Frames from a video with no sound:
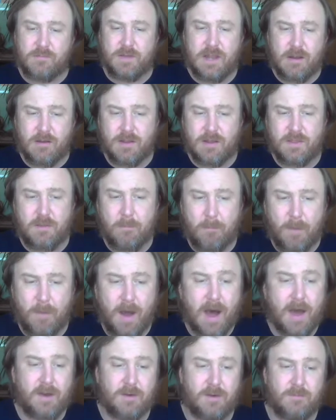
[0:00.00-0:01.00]
here at the
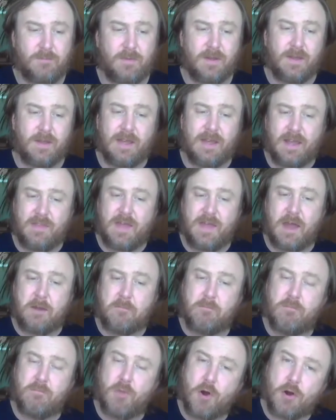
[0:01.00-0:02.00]
bottom in that
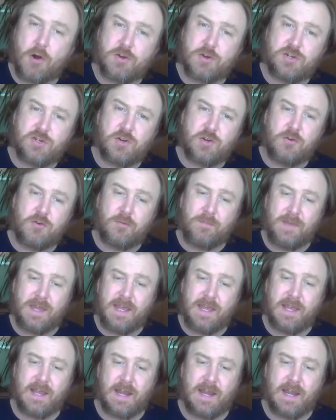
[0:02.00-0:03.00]
marginal
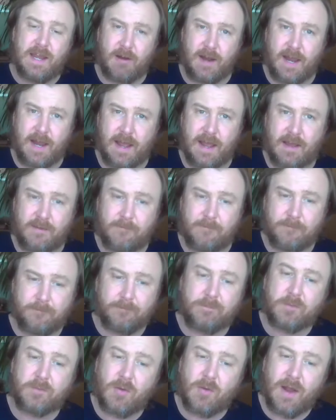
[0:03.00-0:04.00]
mean area,
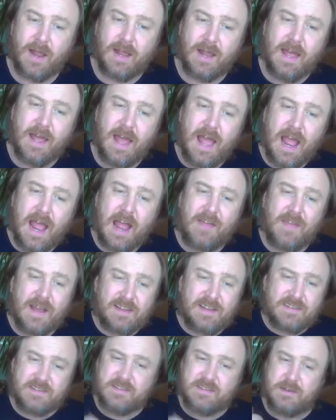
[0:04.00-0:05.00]
right? And
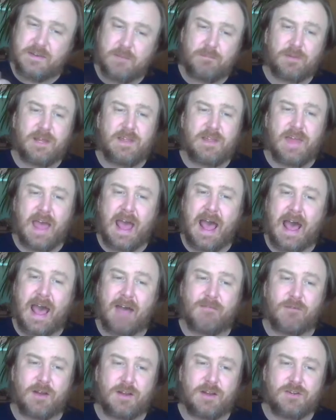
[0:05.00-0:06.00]
that's simply the
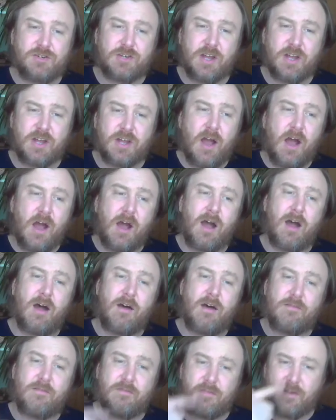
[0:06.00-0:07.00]
average
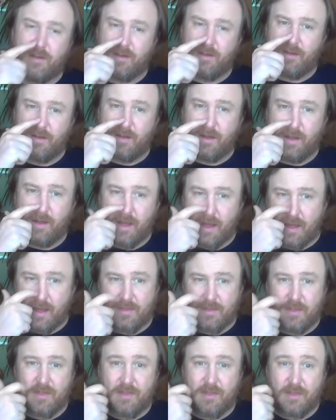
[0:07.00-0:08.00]
of
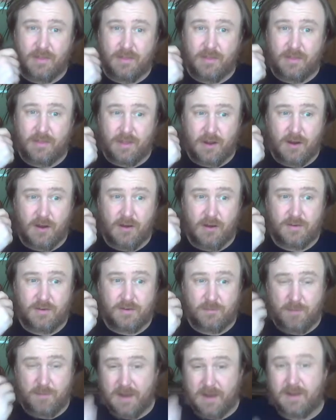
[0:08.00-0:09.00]
their
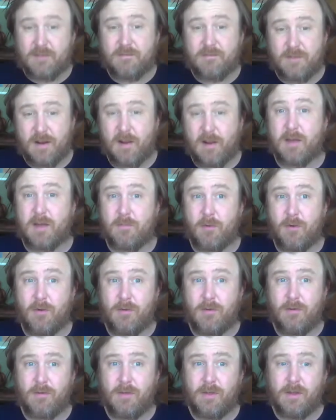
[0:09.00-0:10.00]
dependent
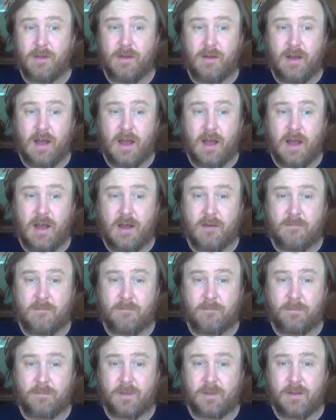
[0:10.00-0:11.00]
variable,
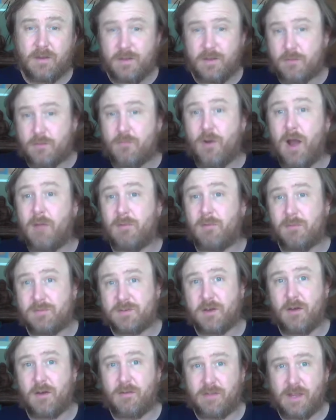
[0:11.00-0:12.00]
their
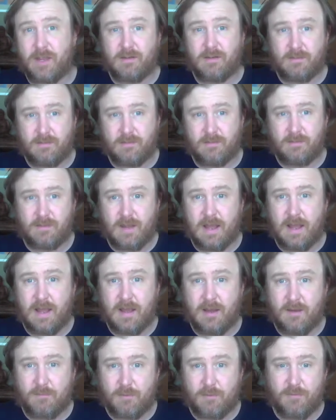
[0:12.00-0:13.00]
problem-solving
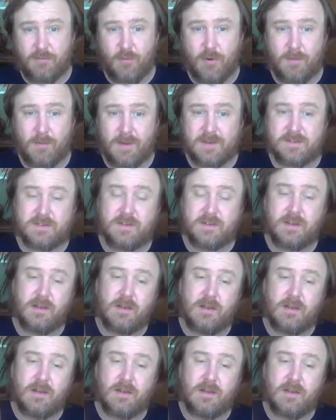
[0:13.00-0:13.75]
performance,